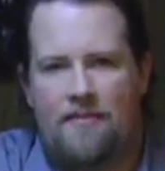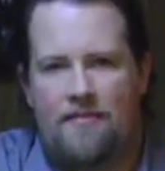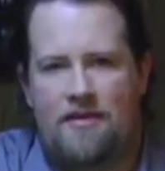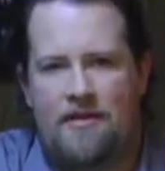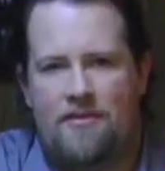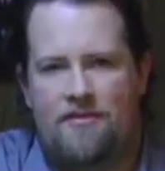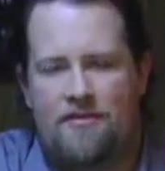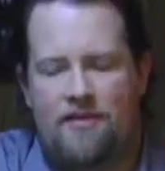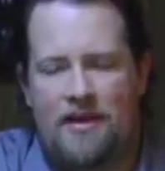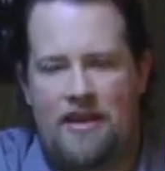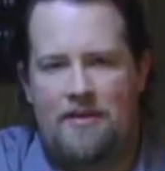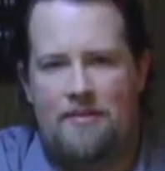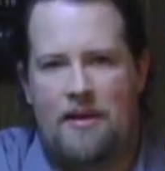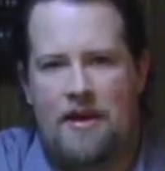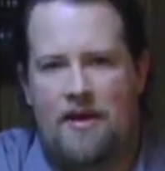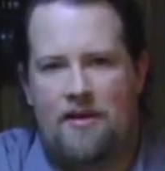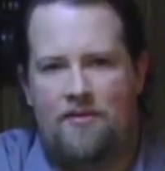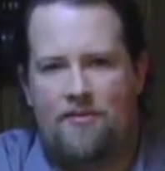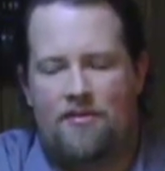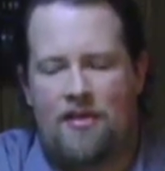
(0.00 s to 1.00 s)
These
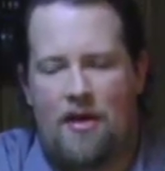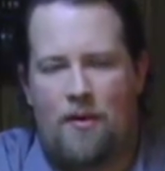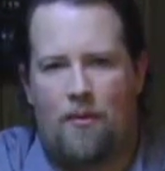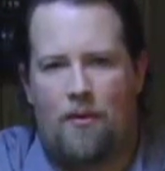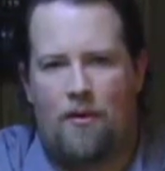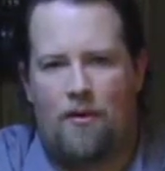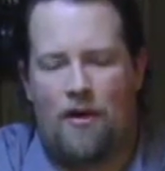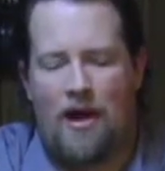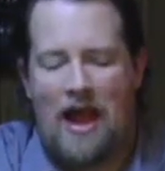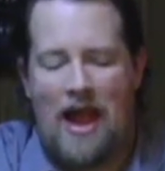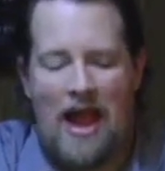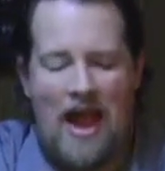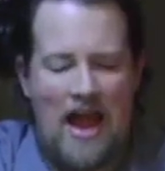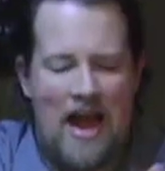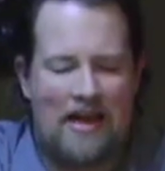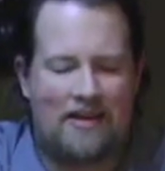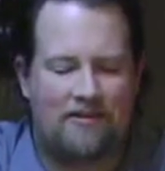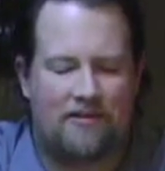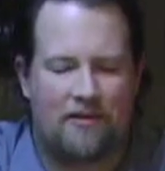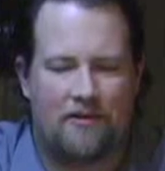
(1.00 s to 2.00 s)
emails that were
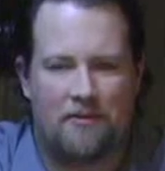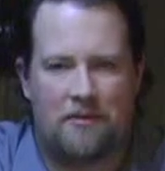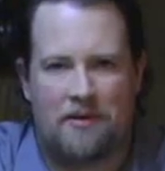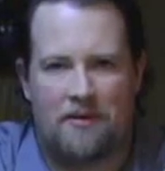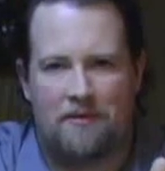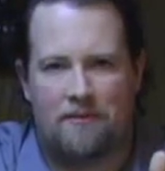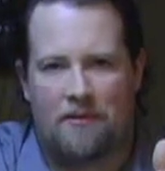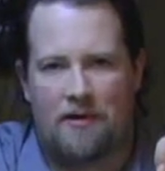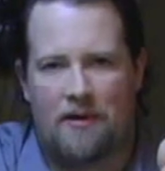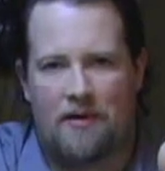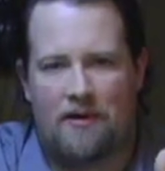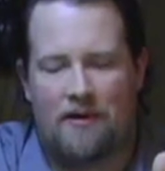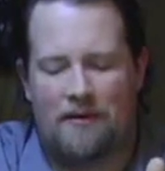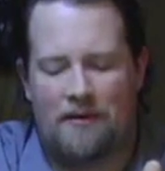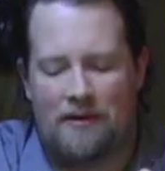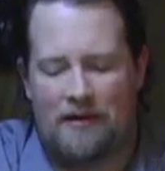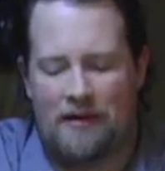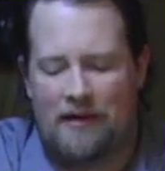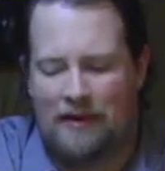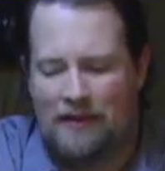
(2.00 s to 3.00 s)
hacked
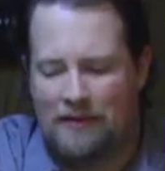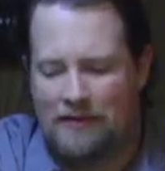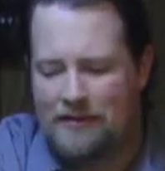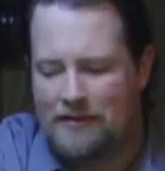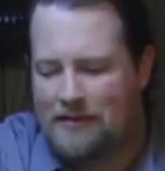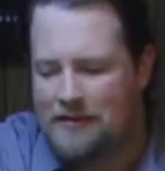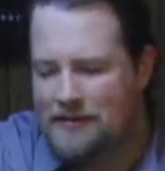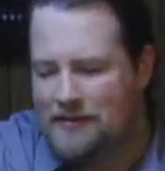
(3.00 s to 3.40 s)
or